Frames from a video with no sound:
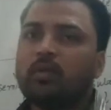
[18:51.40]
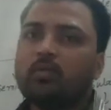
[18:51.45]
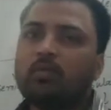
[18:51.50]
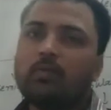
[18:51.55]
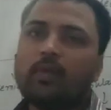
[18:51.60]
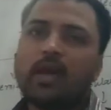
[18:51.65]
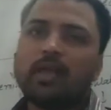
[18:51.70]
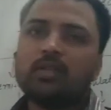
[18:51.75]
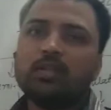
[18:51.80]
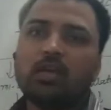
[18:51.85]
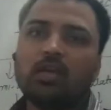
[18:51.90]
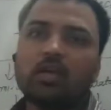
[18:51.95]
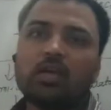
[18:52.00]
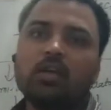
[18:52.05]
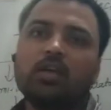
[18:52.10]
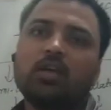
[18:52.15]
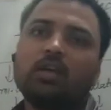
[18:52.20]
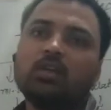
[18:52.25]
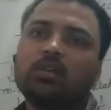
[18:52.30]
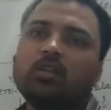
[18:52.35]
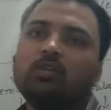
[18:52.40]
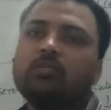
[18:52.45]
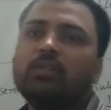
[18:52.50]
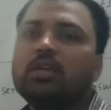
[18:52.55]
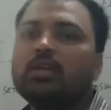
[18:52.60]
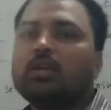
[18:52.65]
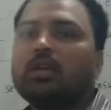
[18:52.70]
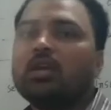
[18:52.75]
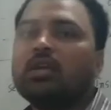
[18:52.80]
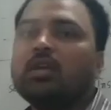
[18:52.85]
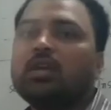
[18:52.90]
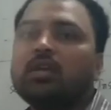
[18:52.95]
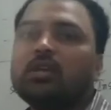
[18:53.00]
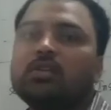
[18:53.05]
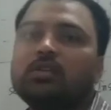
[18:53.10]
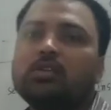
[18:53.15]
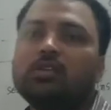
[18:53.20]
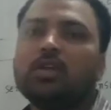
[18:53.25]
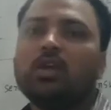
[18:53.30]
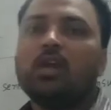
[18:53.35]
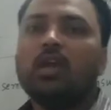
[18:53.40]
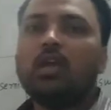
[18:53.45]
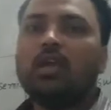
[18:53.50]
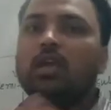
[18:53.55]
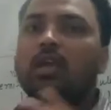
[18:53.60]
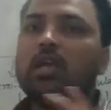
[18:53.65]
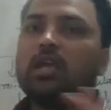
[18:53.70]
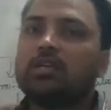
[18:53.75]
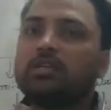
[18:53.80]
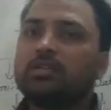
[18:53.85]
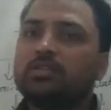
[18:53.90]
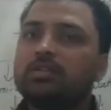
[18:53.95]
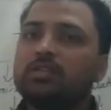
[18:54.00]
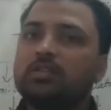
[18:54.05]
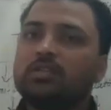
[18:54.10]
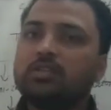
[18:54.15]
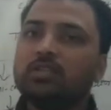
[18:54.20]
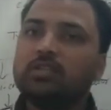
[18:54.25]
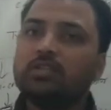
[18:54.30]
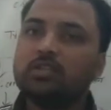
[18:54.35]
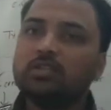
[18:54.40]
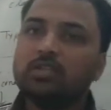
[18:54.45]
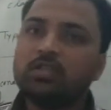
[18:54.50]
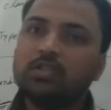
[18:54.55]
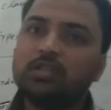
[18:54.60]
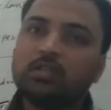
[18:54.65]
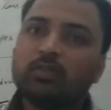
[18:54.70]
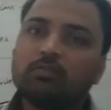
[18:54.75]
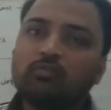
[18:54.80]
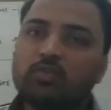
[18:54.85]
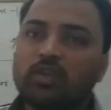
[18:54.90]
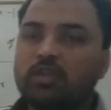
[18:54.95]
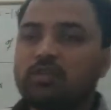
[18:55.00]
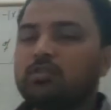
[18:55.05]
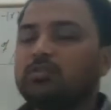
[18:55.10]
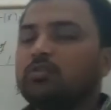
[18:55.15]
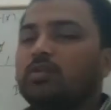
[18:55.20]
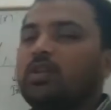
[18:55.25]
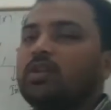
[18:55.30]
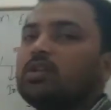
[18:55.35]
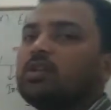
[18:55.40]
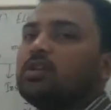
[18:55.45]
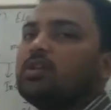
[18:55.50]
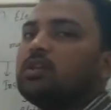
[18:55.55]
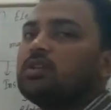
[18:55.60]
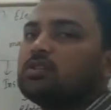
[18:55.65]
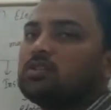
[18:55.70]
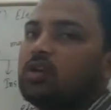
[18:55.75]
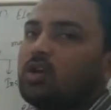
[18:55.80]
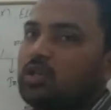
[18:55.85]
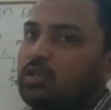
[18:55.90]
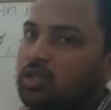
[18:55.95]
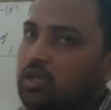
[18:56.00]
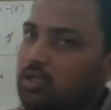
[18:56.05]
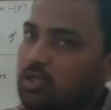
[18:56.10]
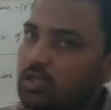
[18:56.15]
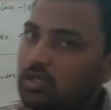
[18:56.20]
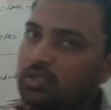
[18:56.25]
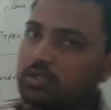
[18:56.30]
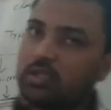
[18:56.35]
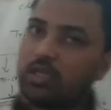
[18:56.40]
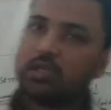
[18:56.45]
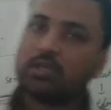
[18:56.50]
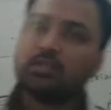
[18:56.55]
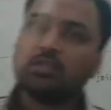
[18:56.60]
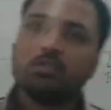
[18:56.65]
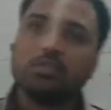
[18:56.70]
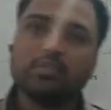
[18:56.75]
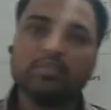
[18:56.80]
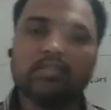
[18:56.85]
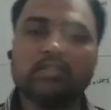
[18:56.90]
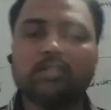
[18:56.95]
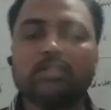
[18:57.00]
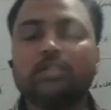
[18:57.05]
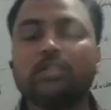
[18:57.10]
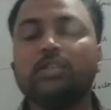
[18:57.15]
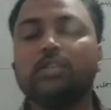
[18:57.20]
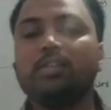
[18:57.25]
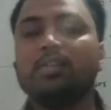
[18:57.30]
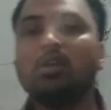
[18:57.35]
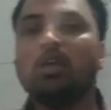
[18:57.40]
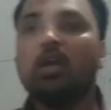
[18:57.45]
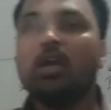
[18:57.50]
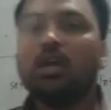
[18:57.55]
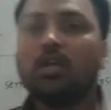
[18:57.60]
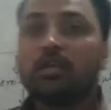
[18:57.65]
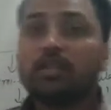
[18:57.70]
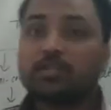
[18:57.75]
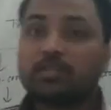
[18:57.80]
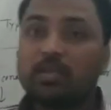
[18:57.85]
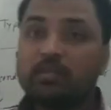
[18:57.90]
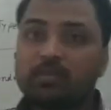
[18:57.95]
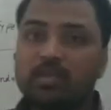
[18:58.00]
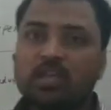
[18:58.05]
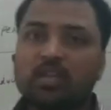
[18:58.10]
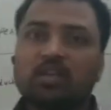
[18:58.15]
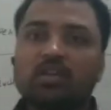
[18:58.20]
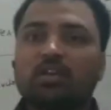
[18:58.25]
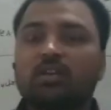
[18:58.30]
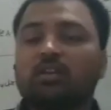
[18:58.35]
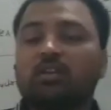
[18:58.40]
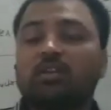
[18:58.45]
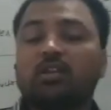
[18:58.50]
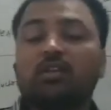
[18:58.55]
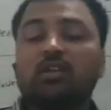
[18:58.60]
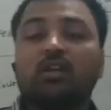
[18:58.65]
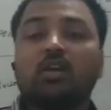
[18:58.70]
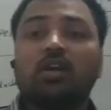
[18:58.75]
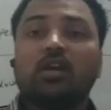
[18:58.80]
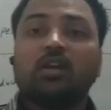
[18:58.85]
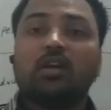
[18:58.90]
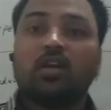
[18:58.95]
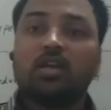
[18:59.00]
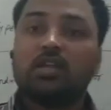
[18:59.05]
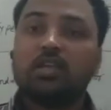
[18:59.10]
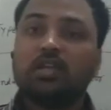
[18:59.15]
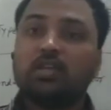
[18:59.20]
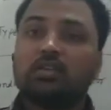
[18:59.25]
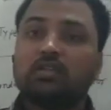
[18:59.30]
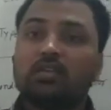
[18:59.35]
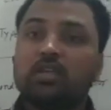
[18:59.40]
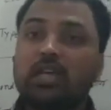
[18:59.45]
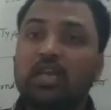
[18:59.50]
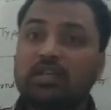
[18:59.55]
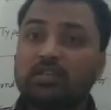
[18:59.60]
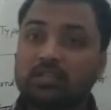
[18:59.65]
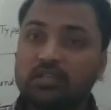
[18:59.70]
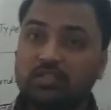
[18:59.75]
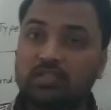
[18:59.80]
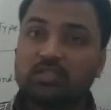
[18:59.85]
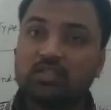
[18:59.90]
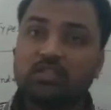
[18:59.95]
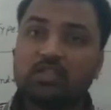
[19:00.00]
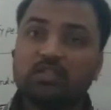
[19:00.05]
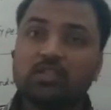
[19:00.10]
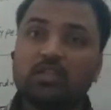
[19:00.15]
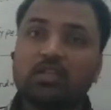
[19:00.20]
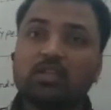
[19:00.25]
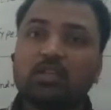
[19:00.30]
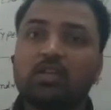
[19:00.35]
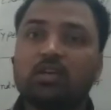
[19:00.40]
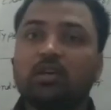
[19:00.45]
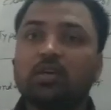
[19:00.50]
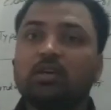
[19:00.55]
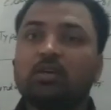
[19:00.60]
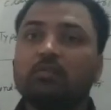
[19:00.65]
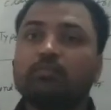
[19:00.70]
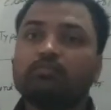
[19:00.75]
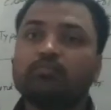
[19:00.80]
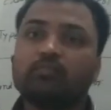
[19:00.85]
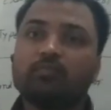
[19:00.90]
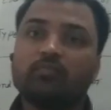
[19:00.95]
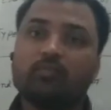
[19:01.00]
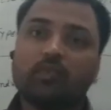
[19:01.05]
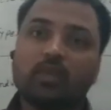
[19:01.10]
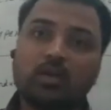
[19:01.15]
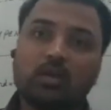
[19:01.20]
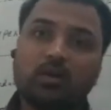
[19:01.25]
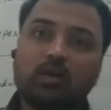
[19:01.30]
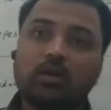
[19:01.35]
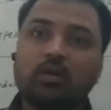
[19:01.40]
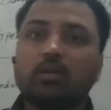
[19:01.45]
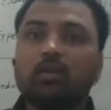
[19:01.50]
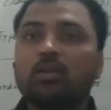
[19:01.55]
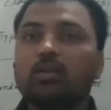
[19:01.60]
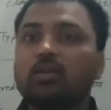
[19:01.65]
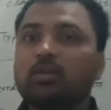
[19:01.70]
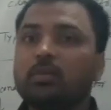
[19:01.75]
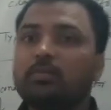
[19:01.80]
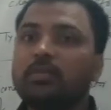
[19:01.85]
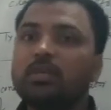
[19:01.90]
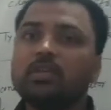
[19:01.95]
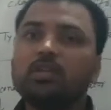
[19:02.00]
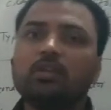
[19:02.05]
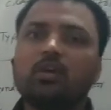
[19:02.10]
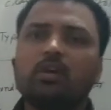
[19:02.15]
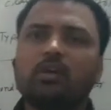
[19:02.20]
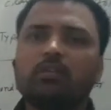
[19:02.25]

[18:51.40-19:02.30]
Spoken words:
the conductor will conduct electricity easily, the insulator does not conduct electricity easily, the semiconductor conduct electricity in the middle